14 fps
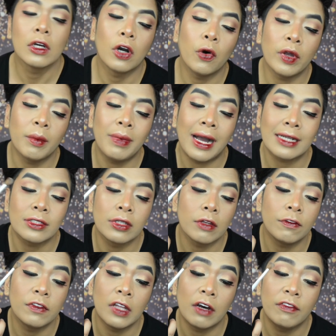Going back to the
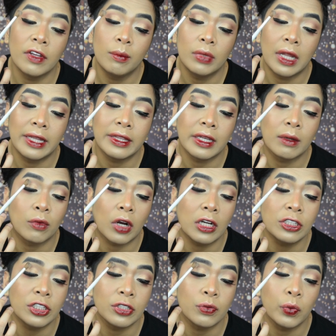fluffy blending
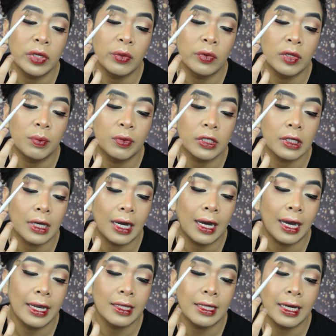brush, we will put a
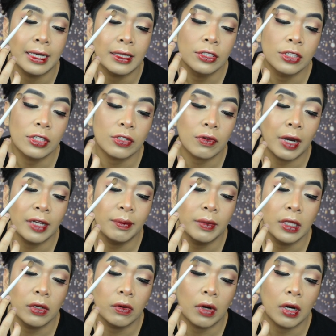highlight just right
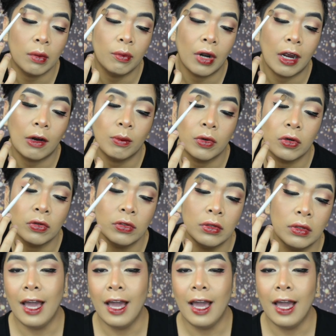below our brow bone.